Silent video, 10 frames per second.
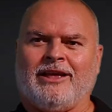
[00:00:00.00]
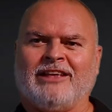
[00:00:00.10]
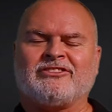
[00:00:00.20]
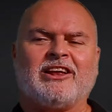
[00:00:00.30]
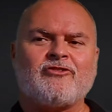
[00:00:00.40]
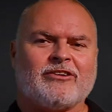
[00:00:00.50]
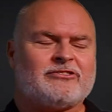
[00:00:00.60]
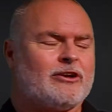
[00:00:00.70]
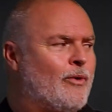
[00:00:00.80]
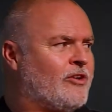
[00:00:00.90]
It's an
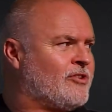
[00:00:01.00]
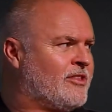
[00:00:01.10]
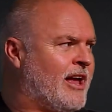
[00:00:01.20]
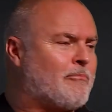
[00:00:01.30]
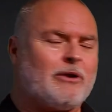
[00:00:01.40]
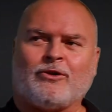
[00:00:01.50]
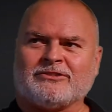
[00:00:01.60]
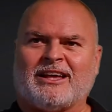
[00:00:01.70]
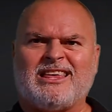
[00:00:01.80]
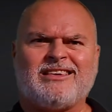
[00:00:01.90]
interesting question,
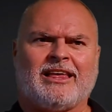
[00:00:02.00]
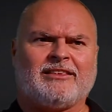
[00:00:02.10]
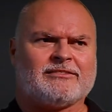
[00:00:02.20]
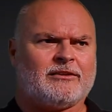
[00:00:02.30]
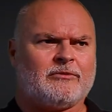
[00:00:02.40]
because I think there's a